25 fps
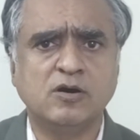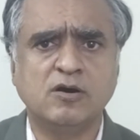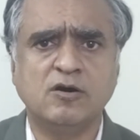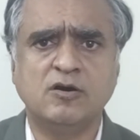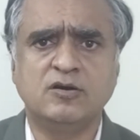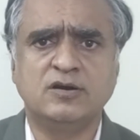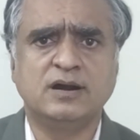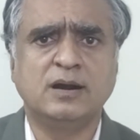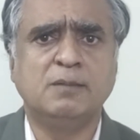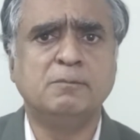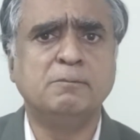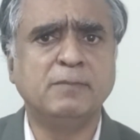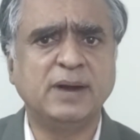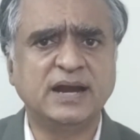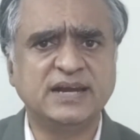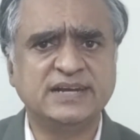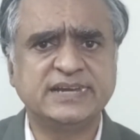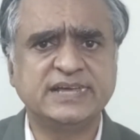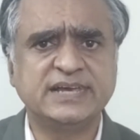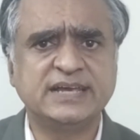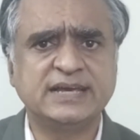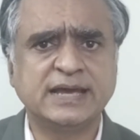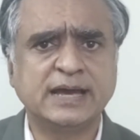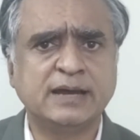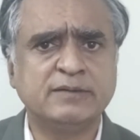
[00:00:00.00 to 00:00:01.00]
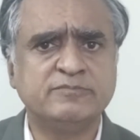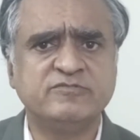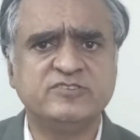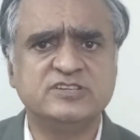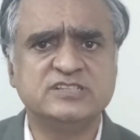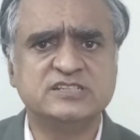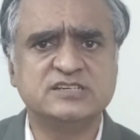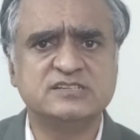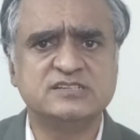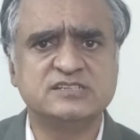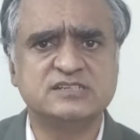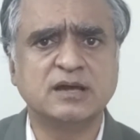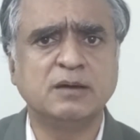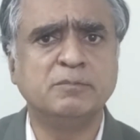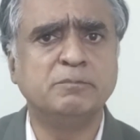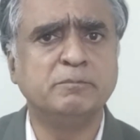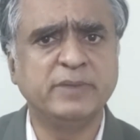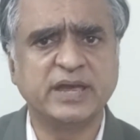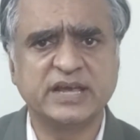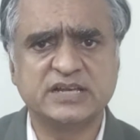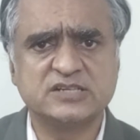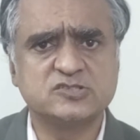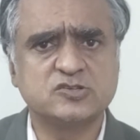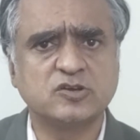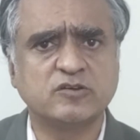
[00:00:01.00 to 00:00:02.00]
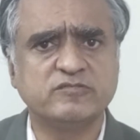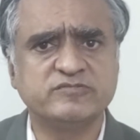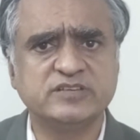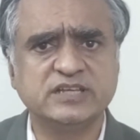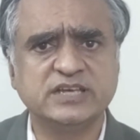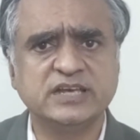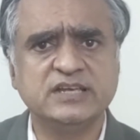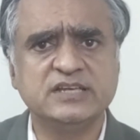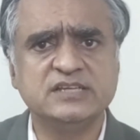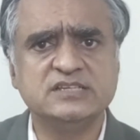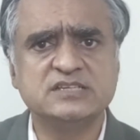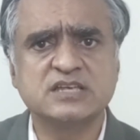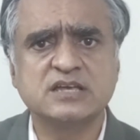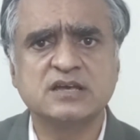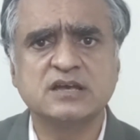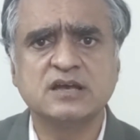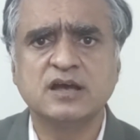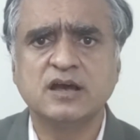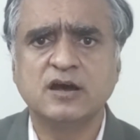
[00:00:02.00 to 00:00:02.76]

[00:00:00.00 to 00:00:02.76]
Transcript: or multi-cap, which is a mix of these,